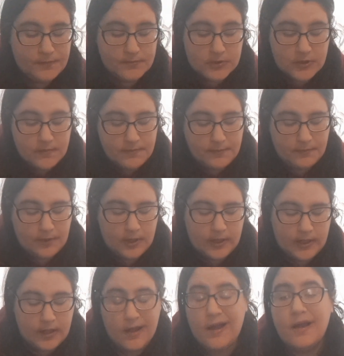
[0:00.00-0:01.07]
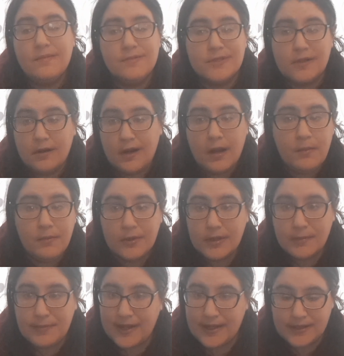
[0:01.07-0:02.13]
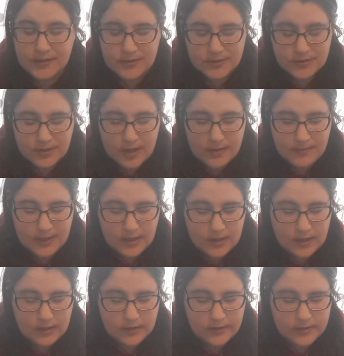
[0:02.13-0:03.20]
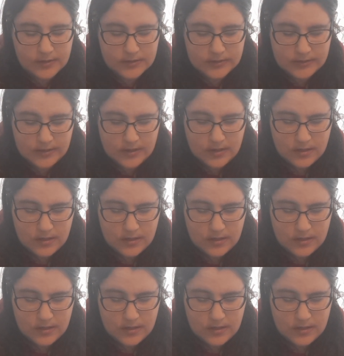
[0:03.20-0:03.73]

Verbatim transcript: Super pretty. I'm sorry, I'm really bad at describing colors.